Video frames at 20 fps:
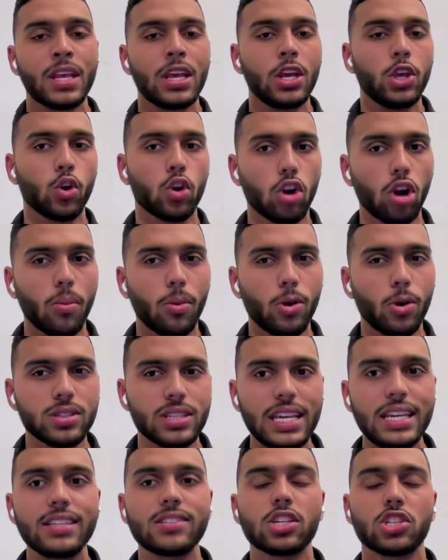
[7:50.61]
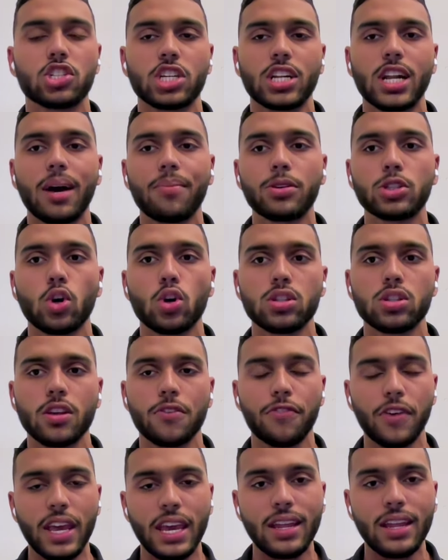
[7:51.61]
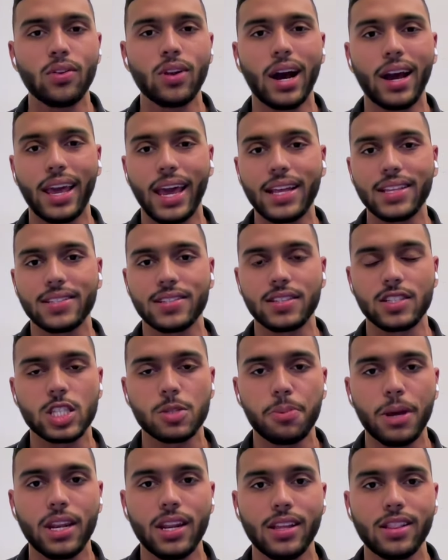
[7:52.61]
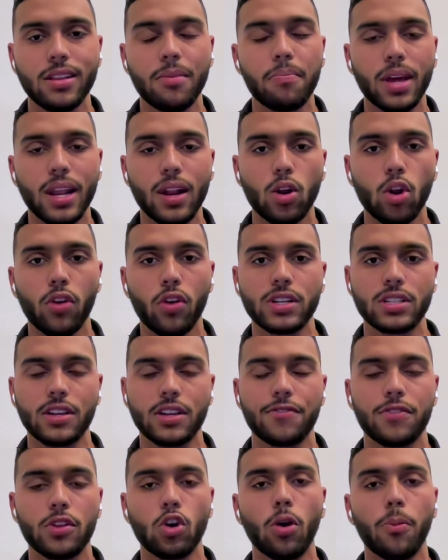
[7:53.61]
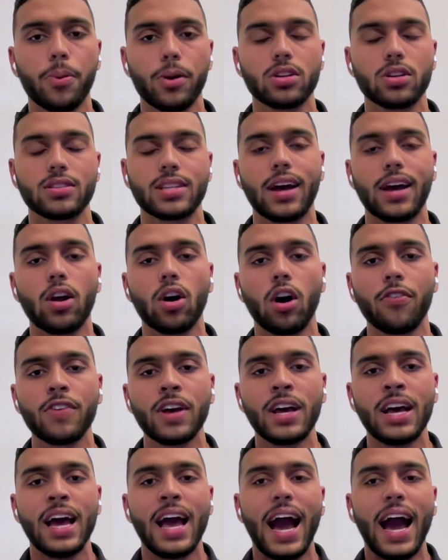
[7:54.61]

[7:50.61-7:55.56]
you can almost ease a Djenaba Joseph in against the spin in the middle overs if the openers get off.